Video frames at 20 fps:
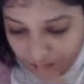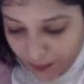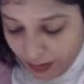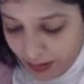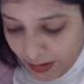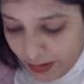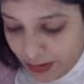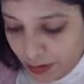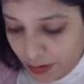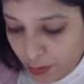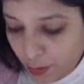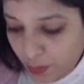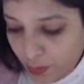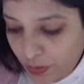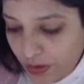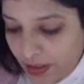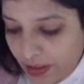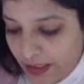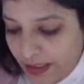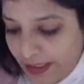into
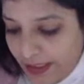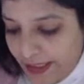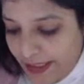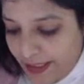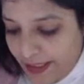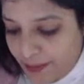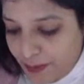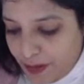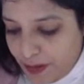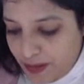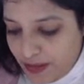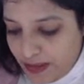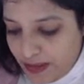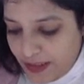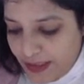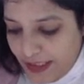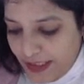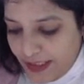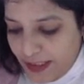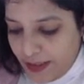
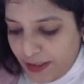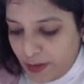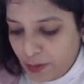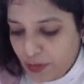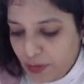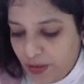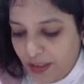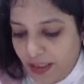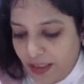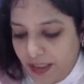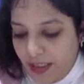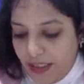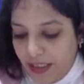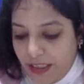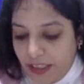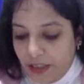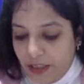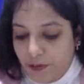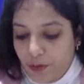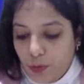8% into 3.
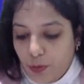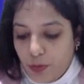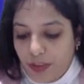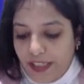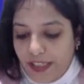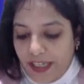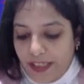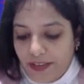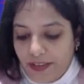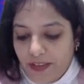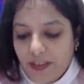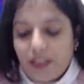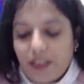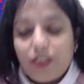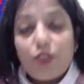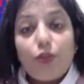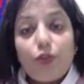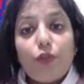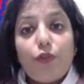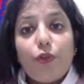If you get
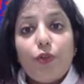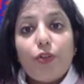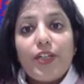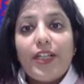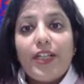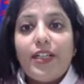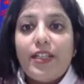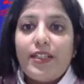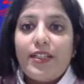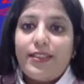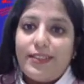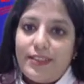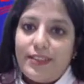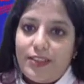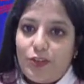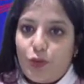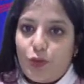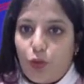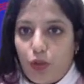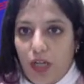3048, this
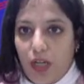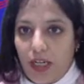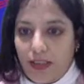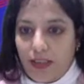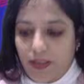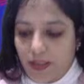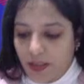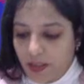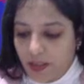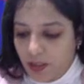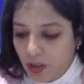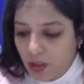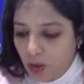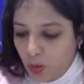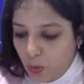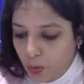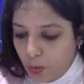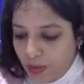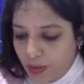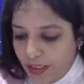is your answer.
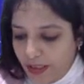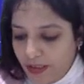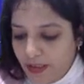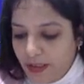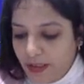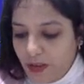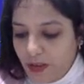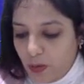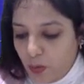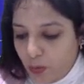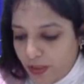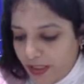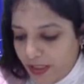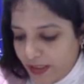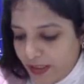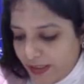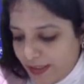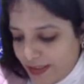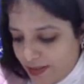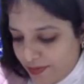Okay,
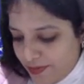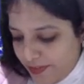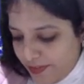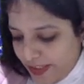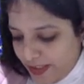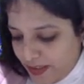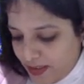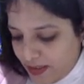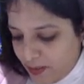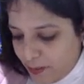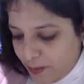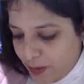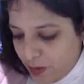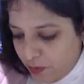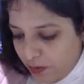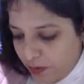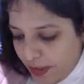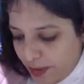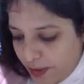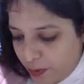it's very simple.
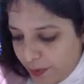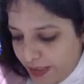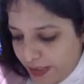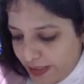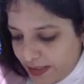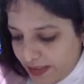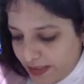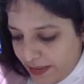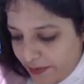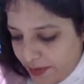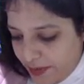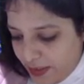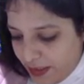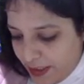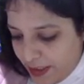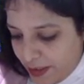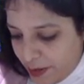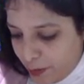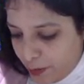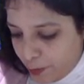127
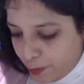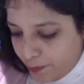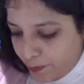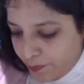into